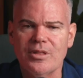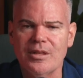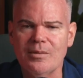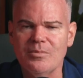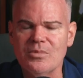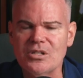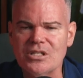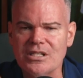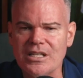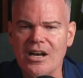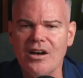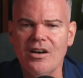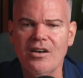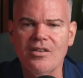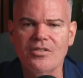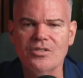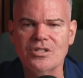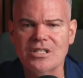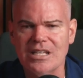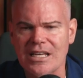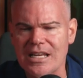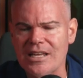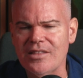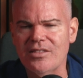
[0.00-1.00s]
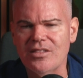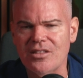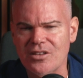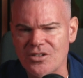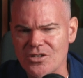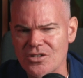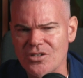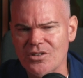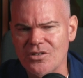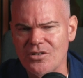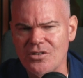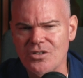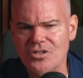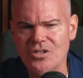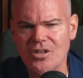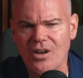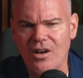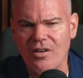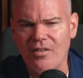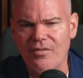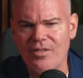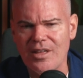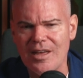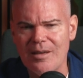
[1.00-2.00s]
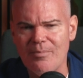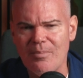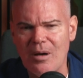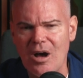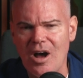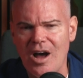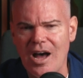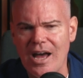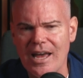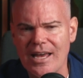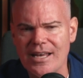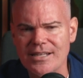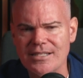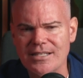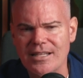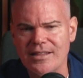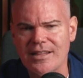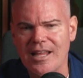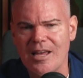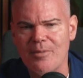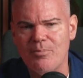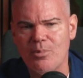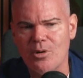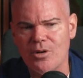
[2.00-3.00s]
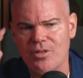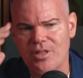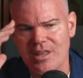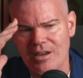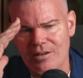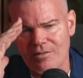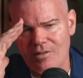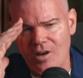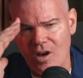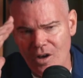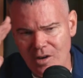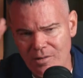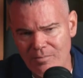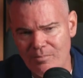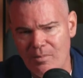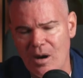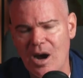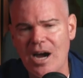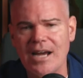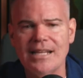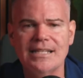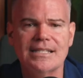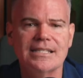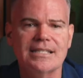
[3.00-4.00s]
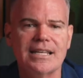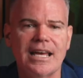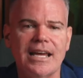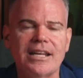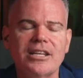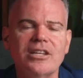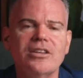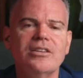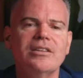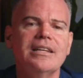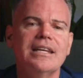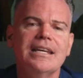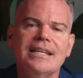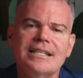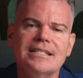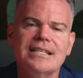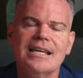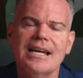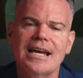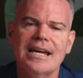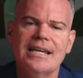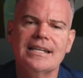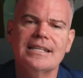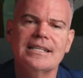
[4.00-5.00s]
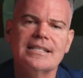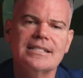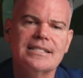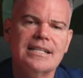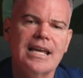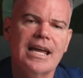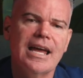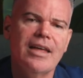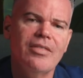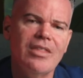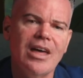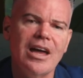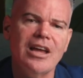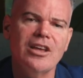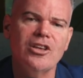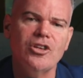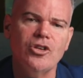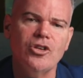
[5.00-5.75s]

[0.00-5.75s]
themselves in the shoes of their buyers and they put their own mindset. You need to understand that